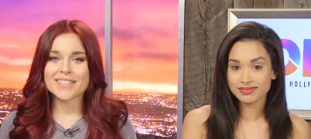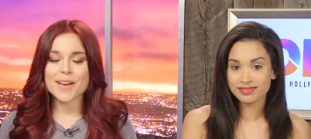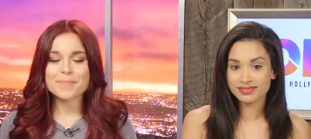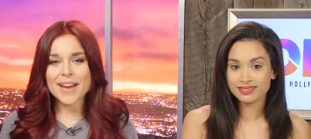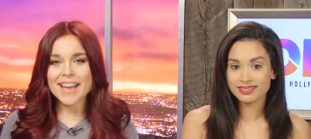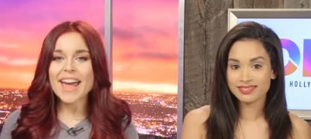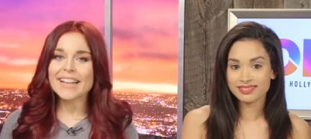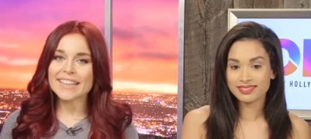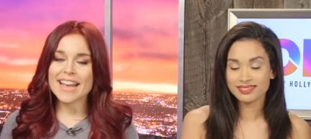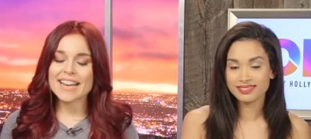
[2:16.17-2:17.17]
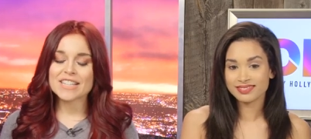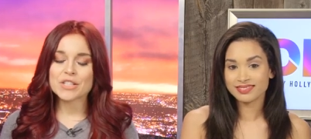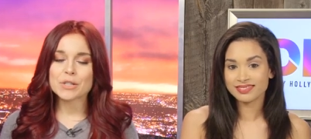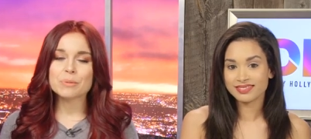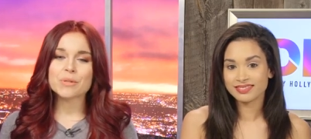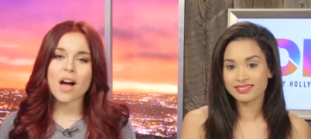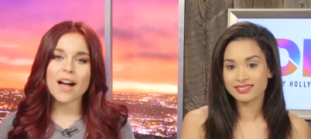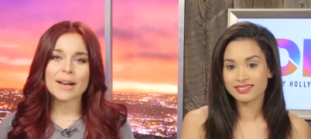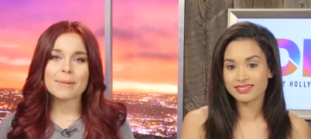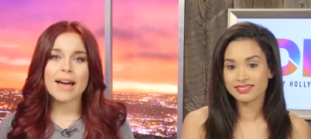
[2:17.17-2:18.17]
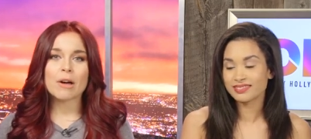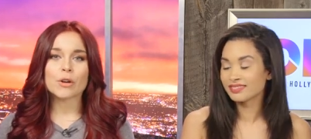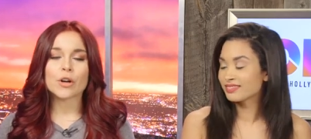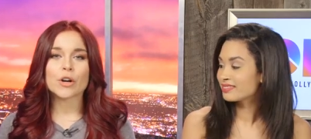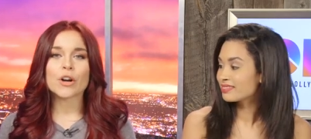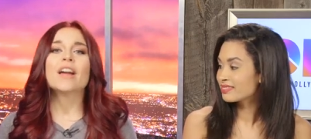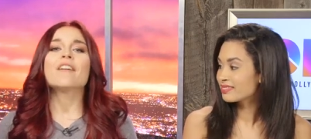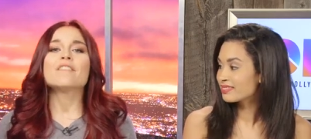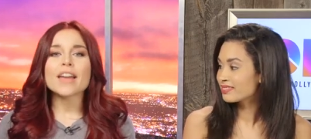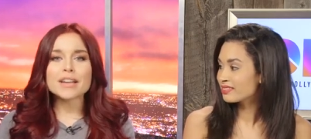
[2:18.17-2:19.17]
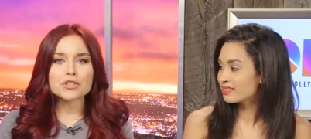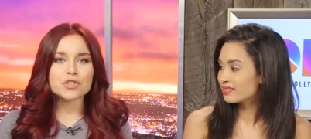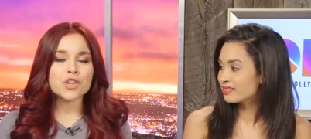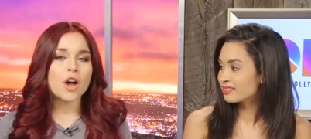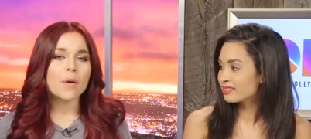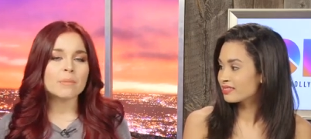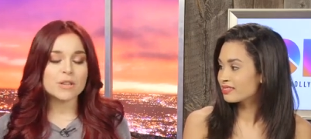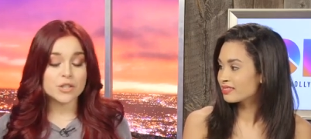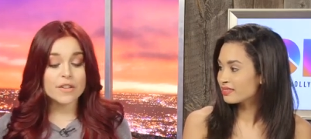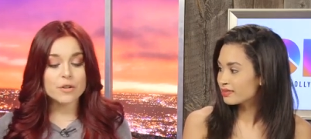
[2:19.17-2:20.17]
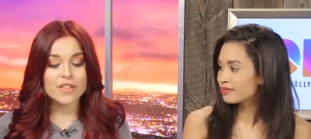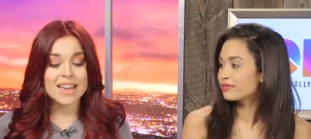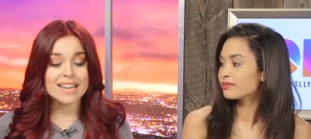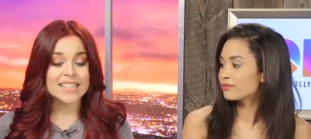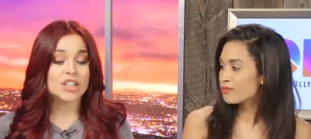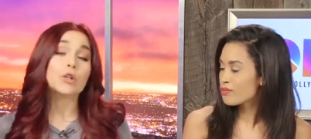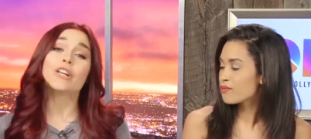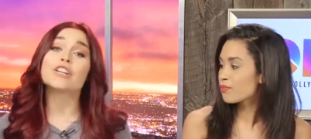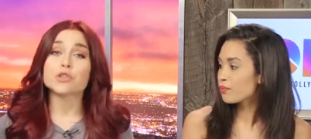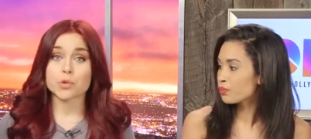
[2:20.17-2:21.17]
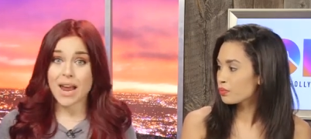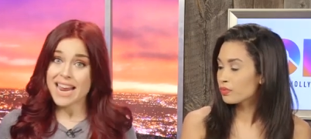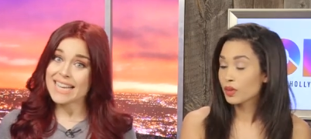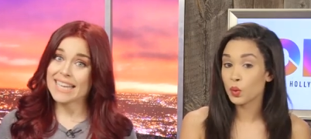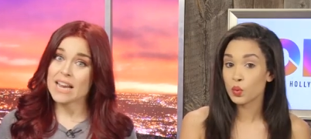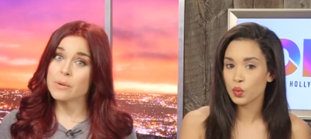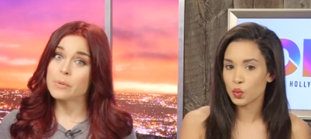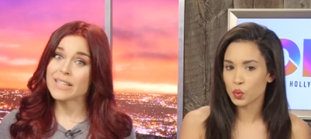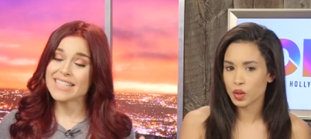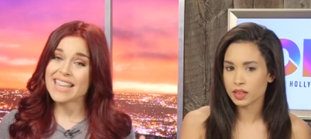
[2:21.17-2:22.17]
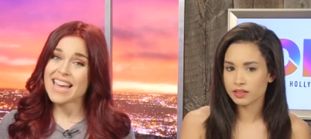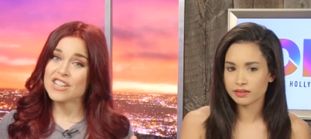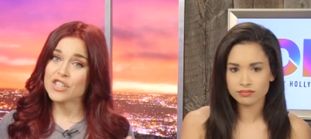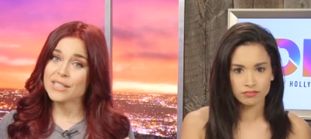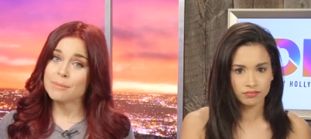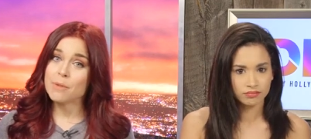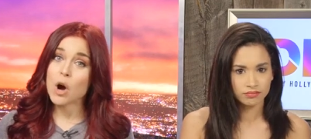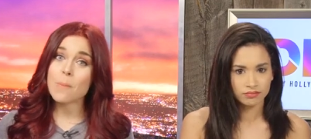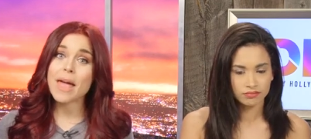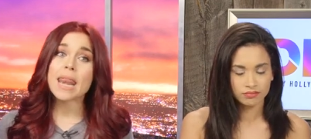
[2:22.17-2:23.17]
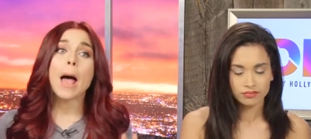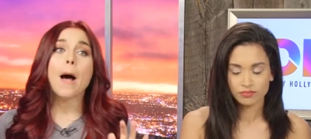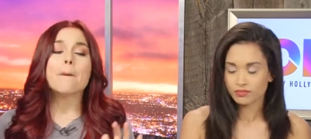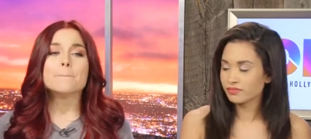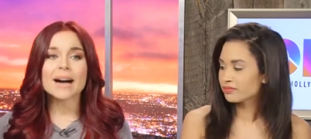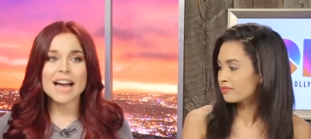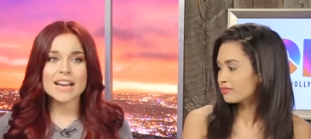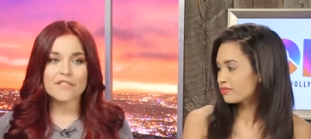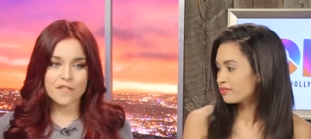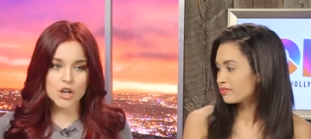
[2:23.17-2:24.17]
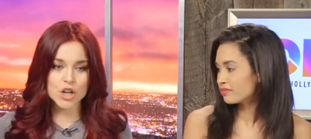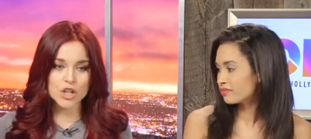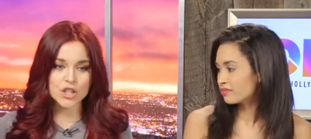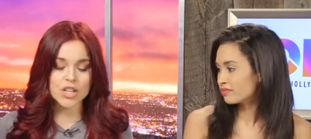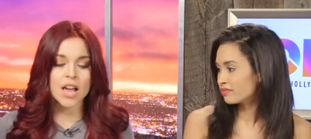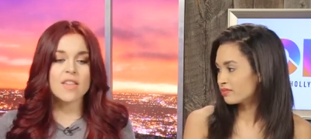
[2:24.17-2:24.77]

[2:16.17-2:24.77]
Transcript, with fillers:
Speaker 1: stopped by Ellen to talk about her Vegas show and a bunch of other things, including Drake, Ooh. and we will get to that in just a moment. But first,